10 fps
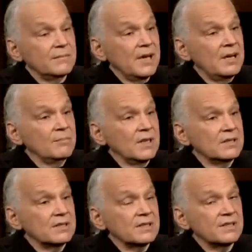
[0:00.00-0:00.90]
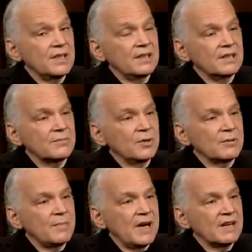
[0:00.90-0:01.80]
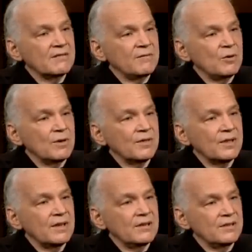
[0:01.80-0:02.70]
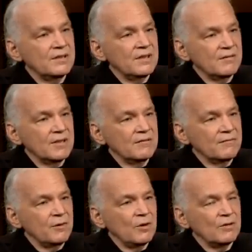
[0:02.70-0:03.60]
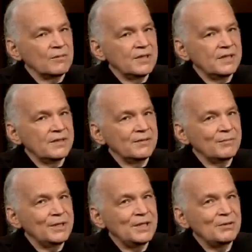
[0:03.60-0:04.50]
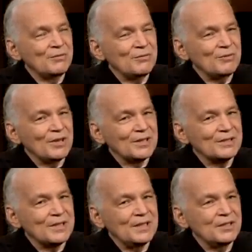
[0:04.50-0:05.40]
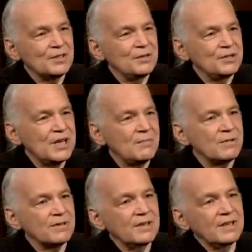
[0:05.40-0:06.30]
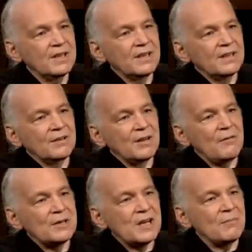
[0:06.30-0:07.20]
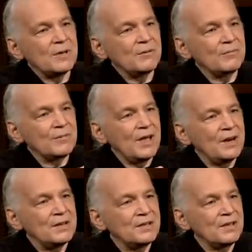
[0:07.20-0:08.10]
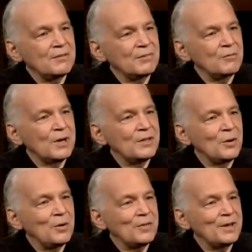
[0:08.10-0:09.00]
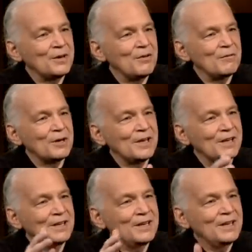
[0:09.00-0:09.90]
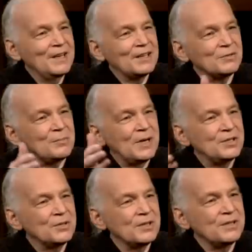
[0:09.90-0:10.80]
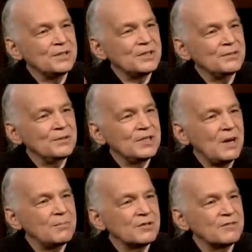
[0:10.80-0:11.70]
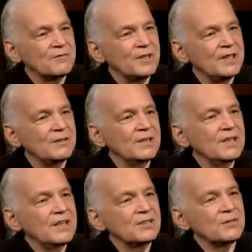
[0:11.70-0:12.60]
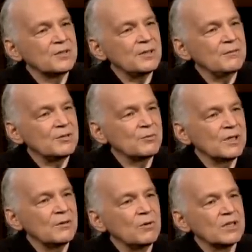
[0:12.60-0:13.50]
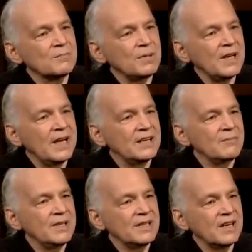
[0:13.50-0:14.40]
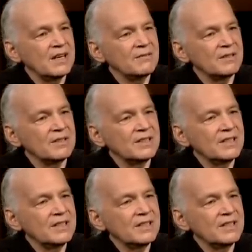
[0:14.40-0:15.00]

8 months, sending this book back and forth in full. We didn't like send, here's a new chapter. Every time we edited it, we read the whole thing over again because we made sure that the new chapters fit in. So it was planned to be kind of a